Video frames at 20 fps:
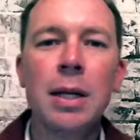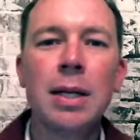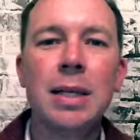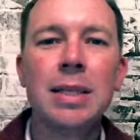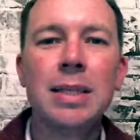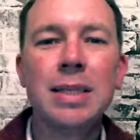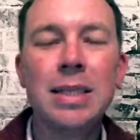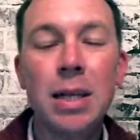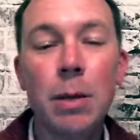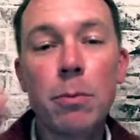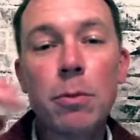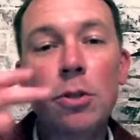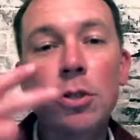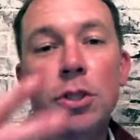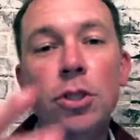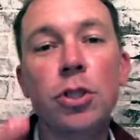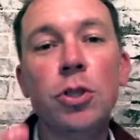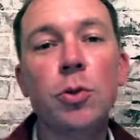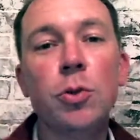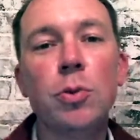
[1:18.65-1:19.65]
Number
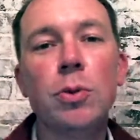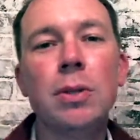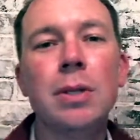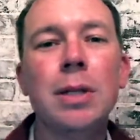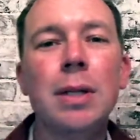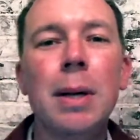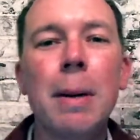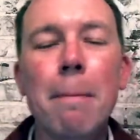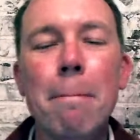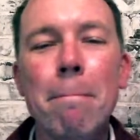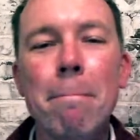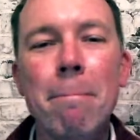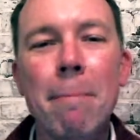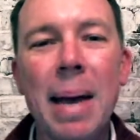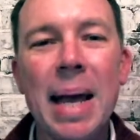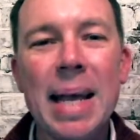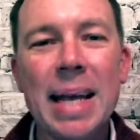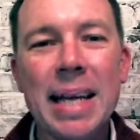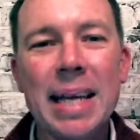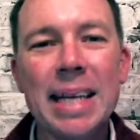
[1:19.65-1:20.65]
2,
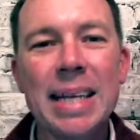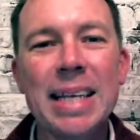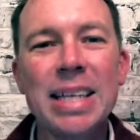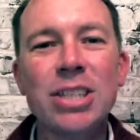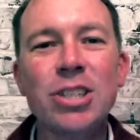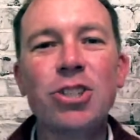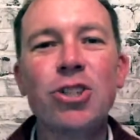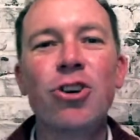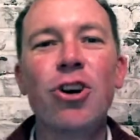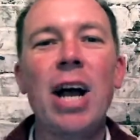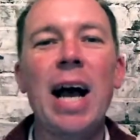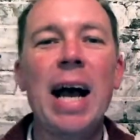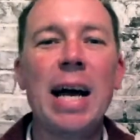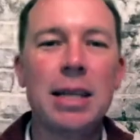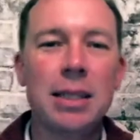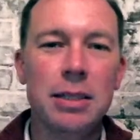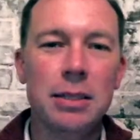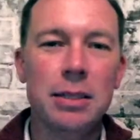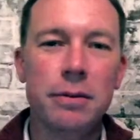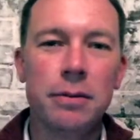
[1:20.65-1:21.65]
make it
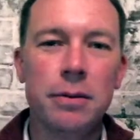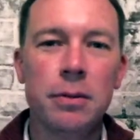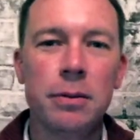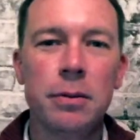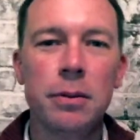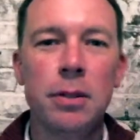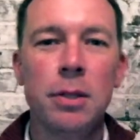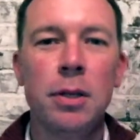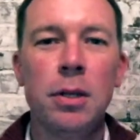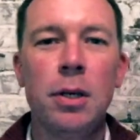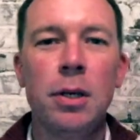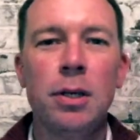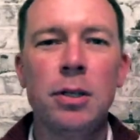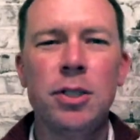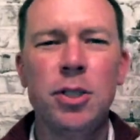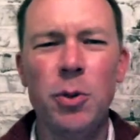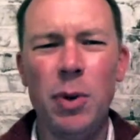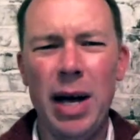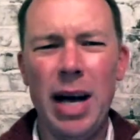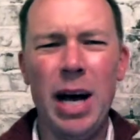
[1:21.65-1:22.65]
interactive.
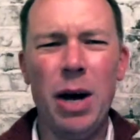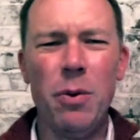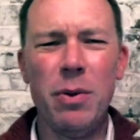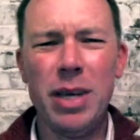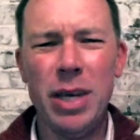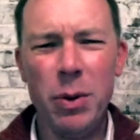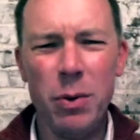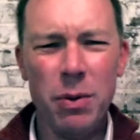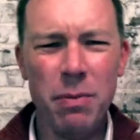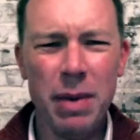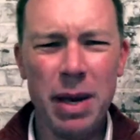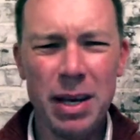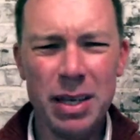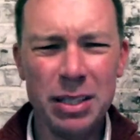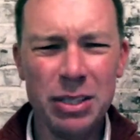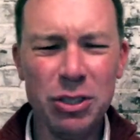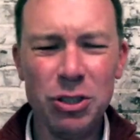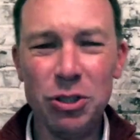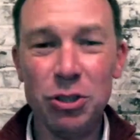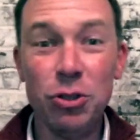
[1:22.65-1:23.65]
So how can we make
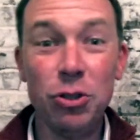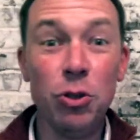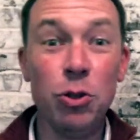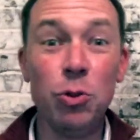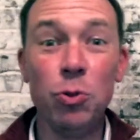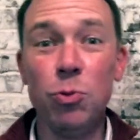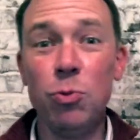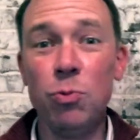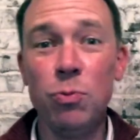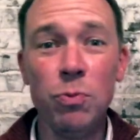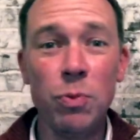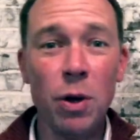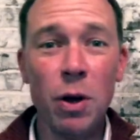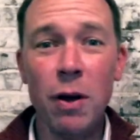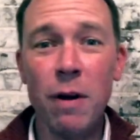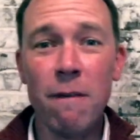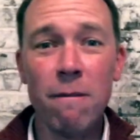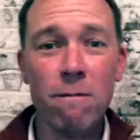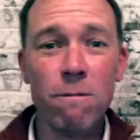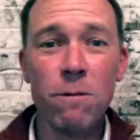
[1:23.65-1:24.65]
a Zoom
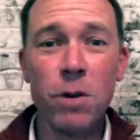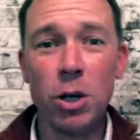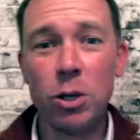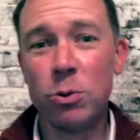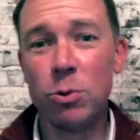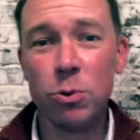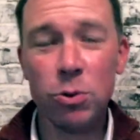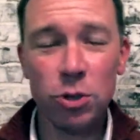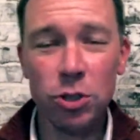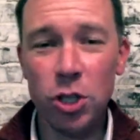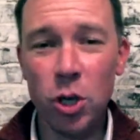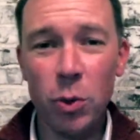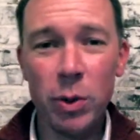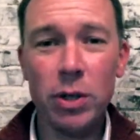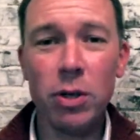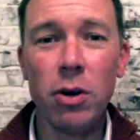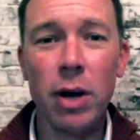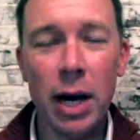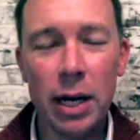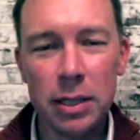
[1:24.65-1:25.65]
virtual show
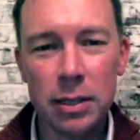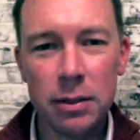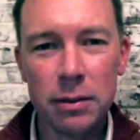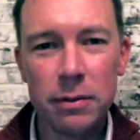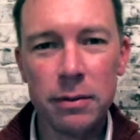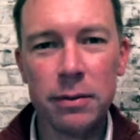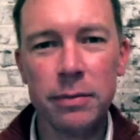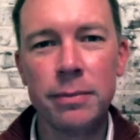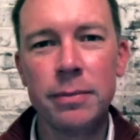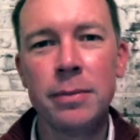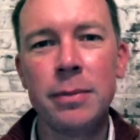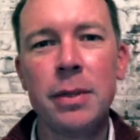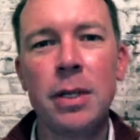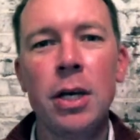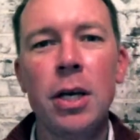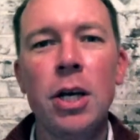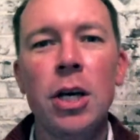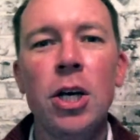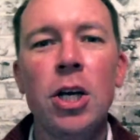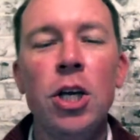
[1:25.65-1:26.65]
interactive?
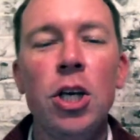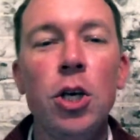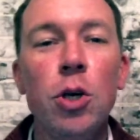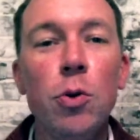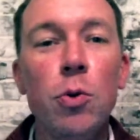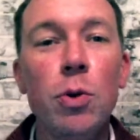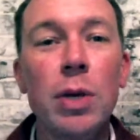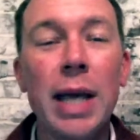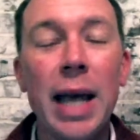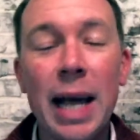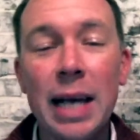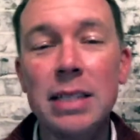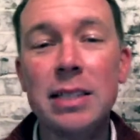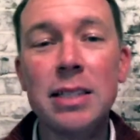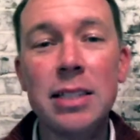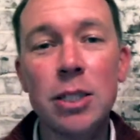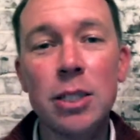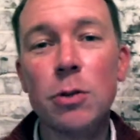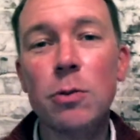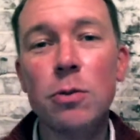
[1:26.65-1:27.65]
You can
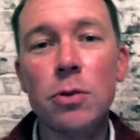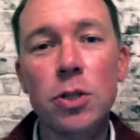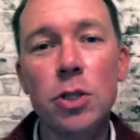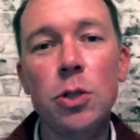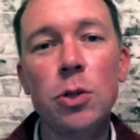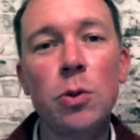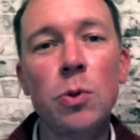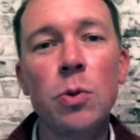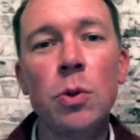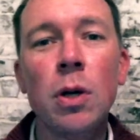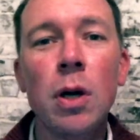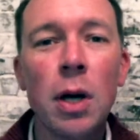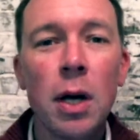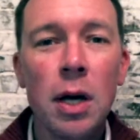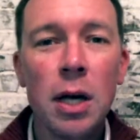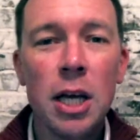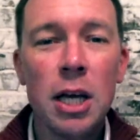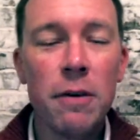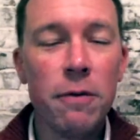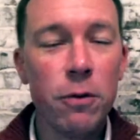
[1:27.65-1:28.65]
still do,
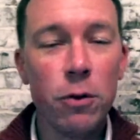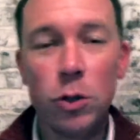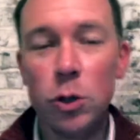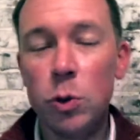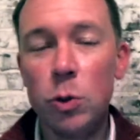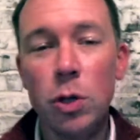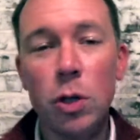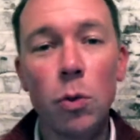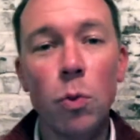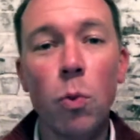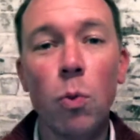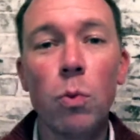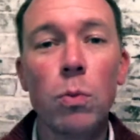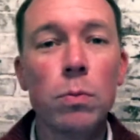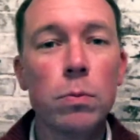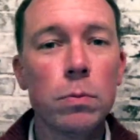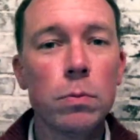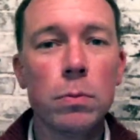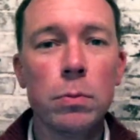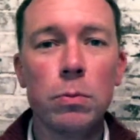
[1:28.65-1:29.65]
if you're doing a
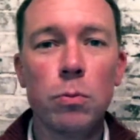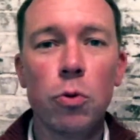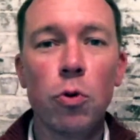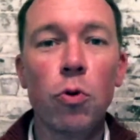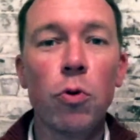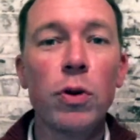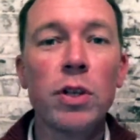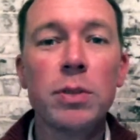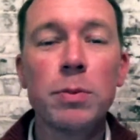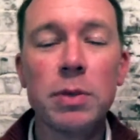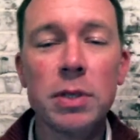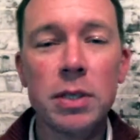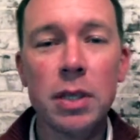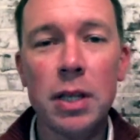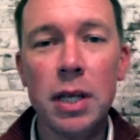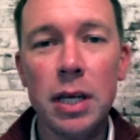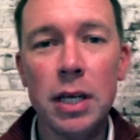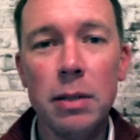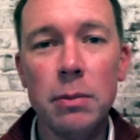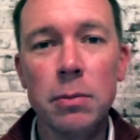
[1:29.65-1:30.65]
Christmas
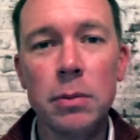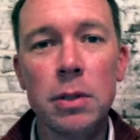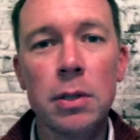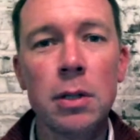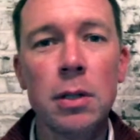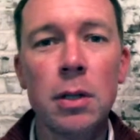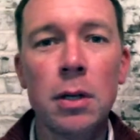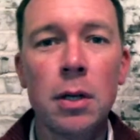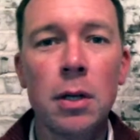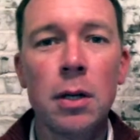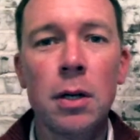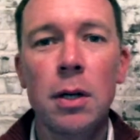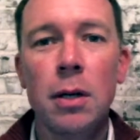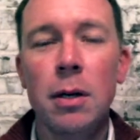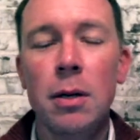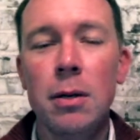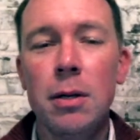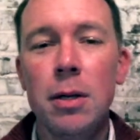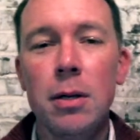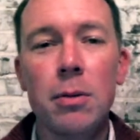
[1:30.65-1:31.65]
themed
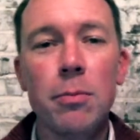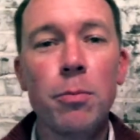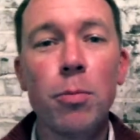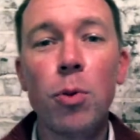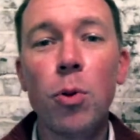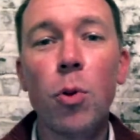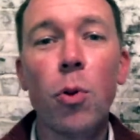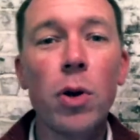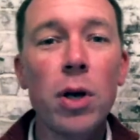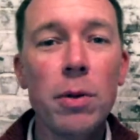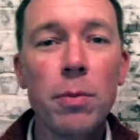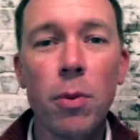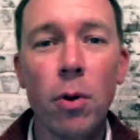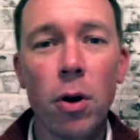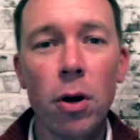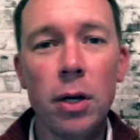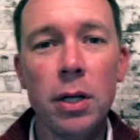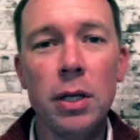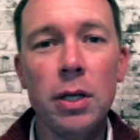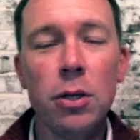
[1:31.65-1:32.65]
employee
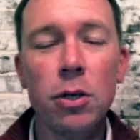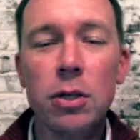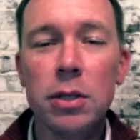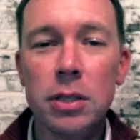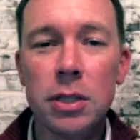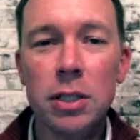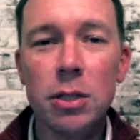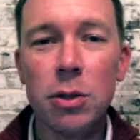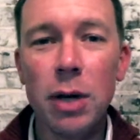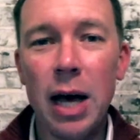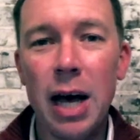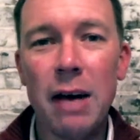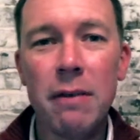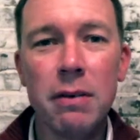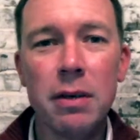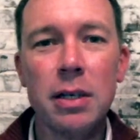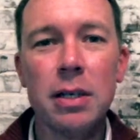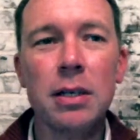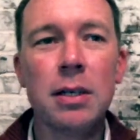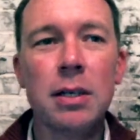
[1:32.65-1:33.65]
party, you can still have
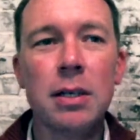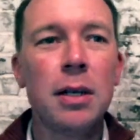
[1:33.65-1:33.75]
a